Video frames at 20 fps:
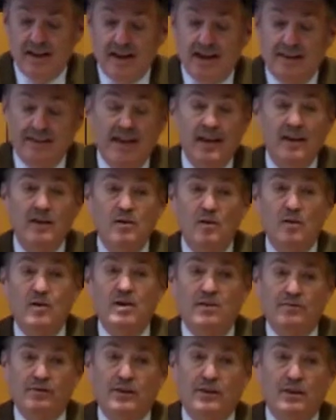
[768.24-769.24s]
And then
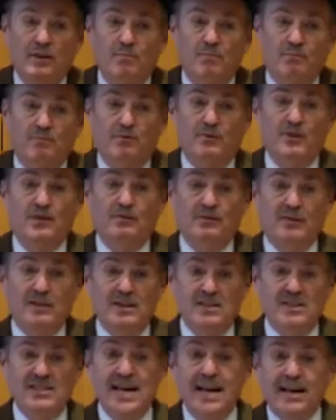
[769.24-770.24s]
if
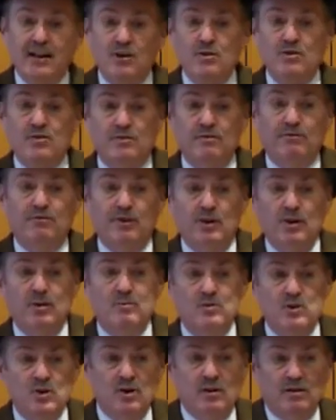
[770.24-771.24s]
the sectors and
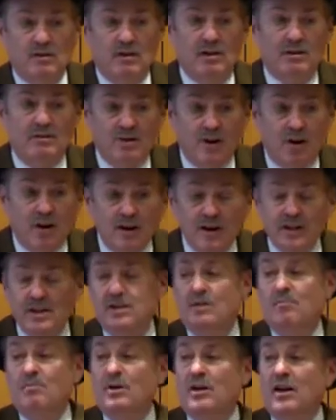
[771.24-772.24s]
firms are targeted
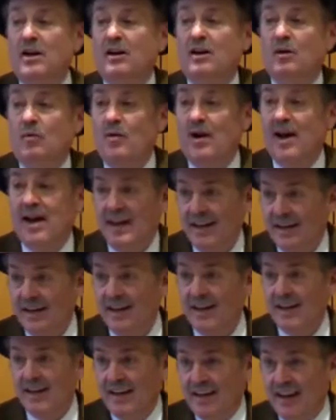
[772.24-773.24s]
in a particular way,
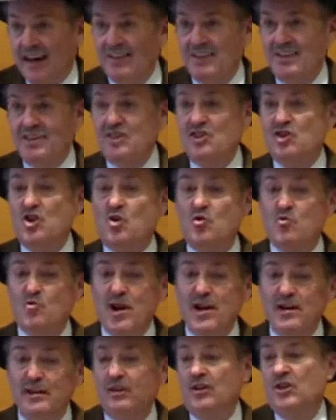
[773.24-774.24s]
I think there's a
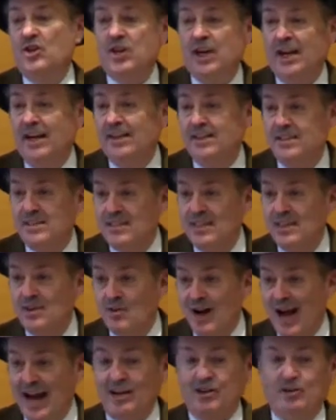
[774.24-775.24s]
greater chance that
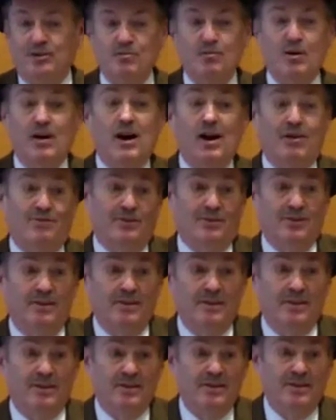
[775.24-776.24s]
you actually recover
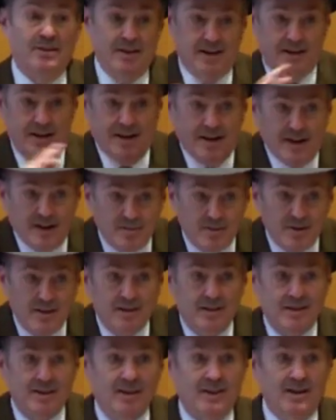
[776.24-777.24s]
the economy.
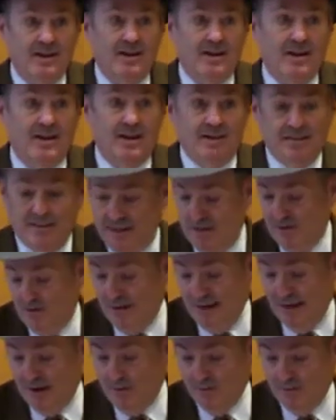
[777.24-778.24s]
And I'll tell you
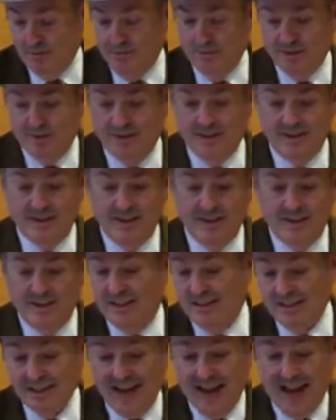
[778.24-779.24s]
now all the
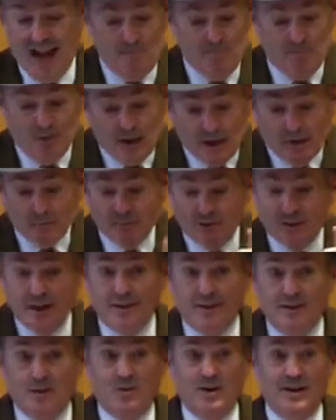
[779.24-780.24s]
deals. I put up
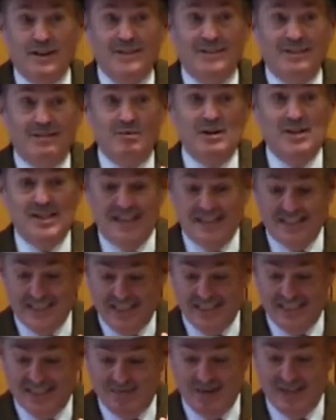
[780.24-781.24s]
front the one which
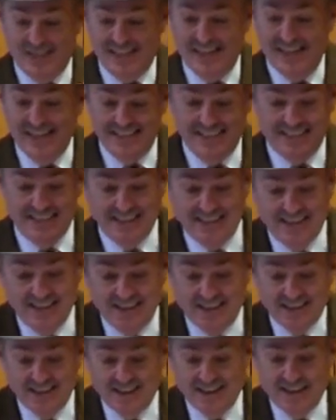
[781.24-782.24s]
says
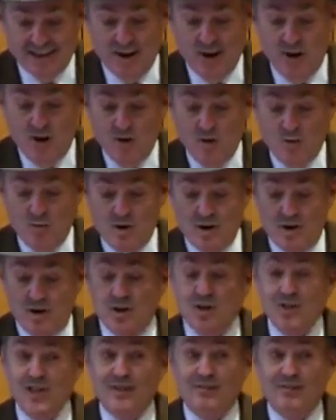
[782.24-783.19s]
workers